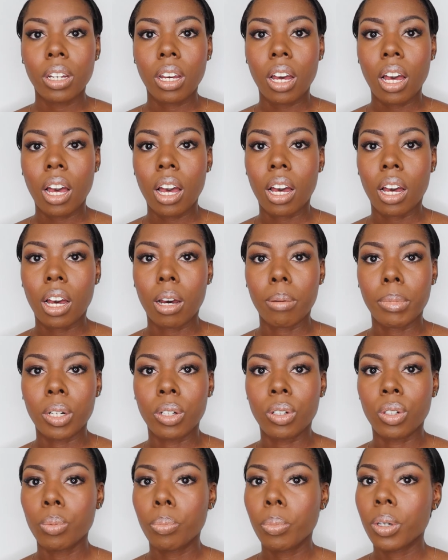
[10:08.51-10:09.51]
a
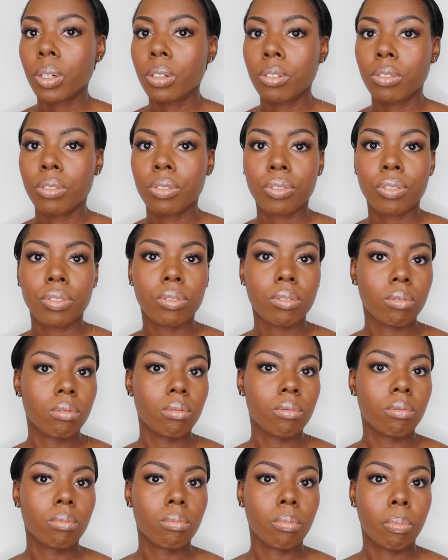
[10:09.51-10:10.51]
group of
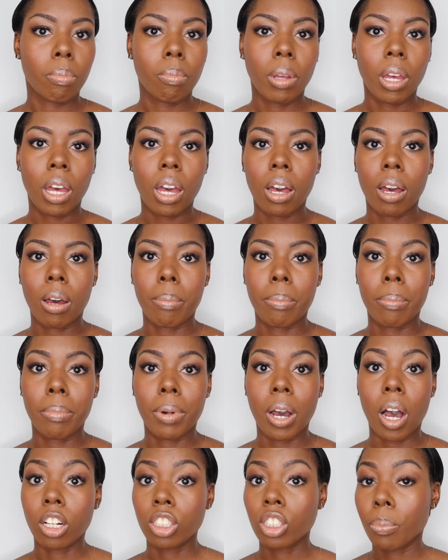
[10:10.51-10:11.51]

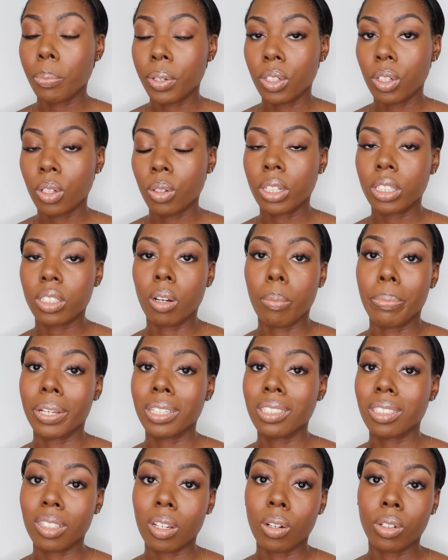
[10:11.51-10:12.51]
entrepreneurs or
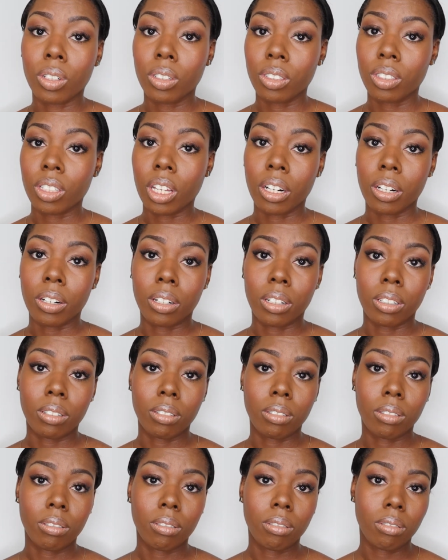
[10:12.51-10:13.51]
business owners that
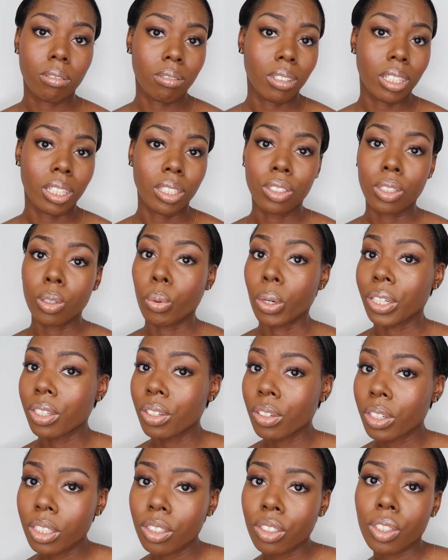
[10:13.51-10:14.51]
are into what
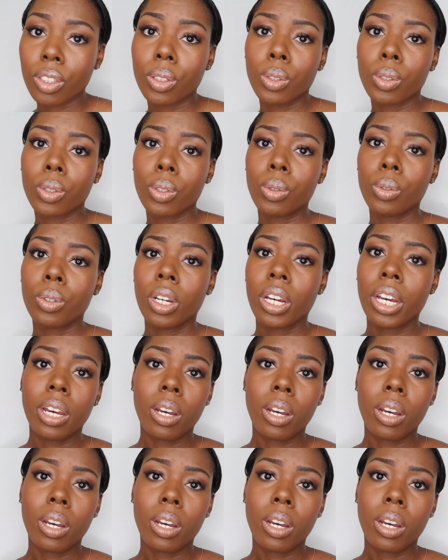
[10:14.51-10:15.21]
you're into,